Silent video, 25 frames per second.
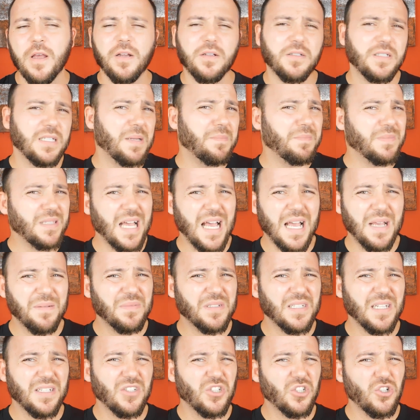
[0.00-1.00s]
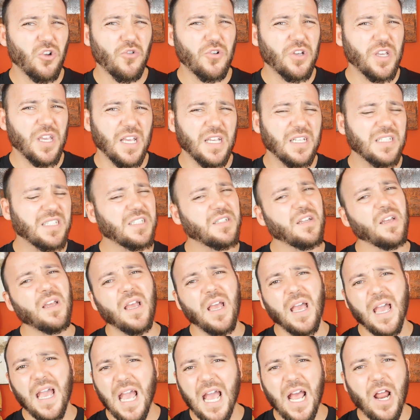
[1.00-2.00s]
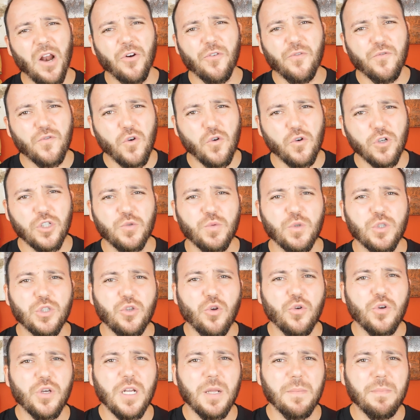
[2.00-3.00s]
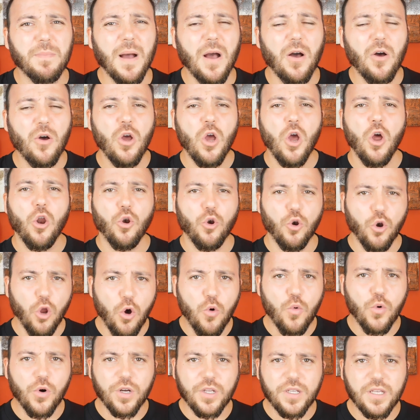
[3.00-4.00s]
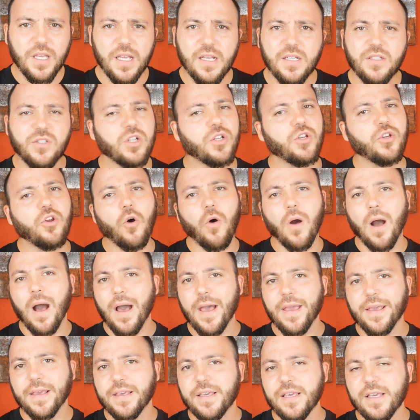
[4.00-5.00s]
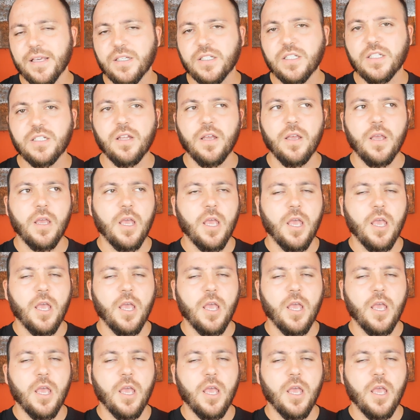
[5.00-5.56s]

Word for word: Sometimes I saw kicks, and of course we're talking about lower kicks, not high kicks.